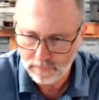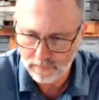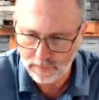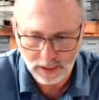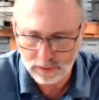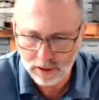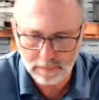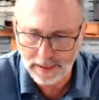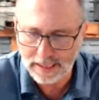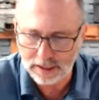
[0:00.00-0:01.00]
always come
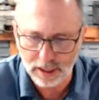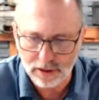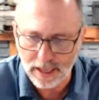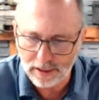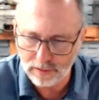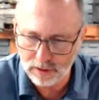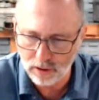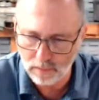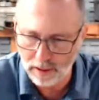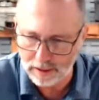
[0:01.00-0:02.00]
back saying, thank you so
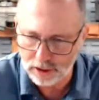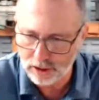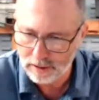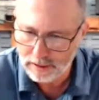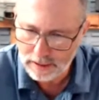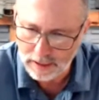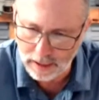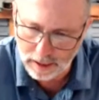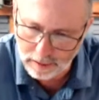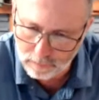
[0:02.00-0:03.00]
much.
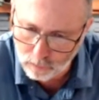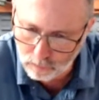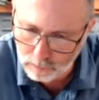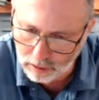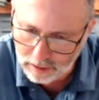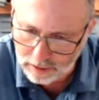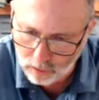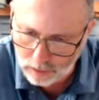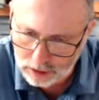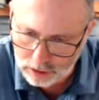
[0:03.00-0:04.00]
Looking at
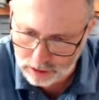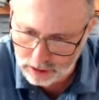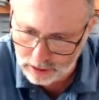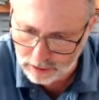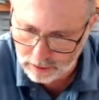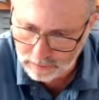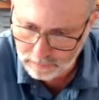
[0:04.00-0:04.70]
questions here.